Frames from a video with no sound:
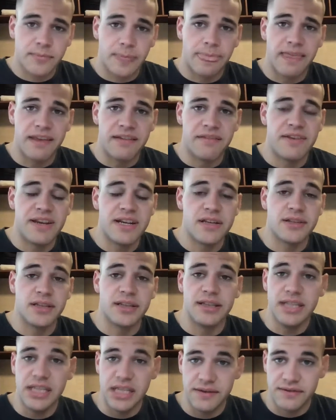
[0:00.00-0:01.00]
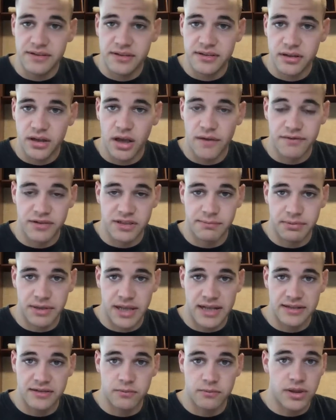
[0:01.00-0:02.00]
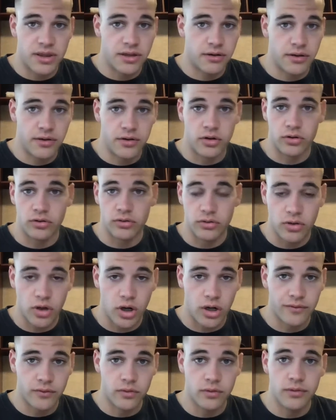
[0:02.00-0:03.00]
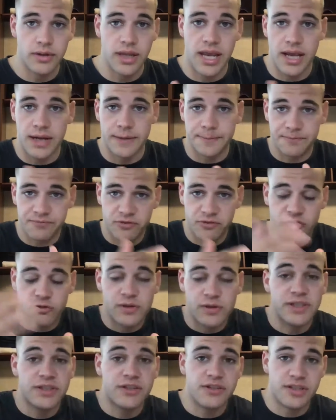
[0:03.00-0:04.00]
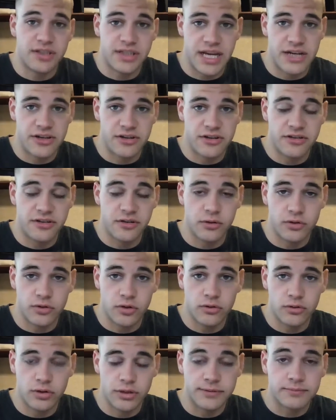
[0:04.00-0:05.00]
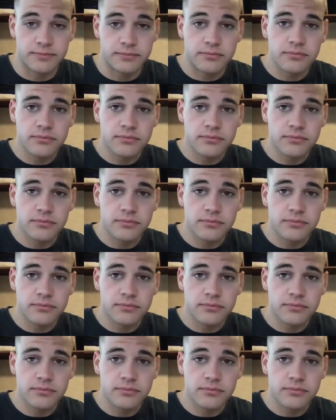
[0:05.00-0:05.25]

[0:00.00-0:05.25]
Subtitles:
They feed on the leaves of these plants when they're in their larval and transition stages to adulthood.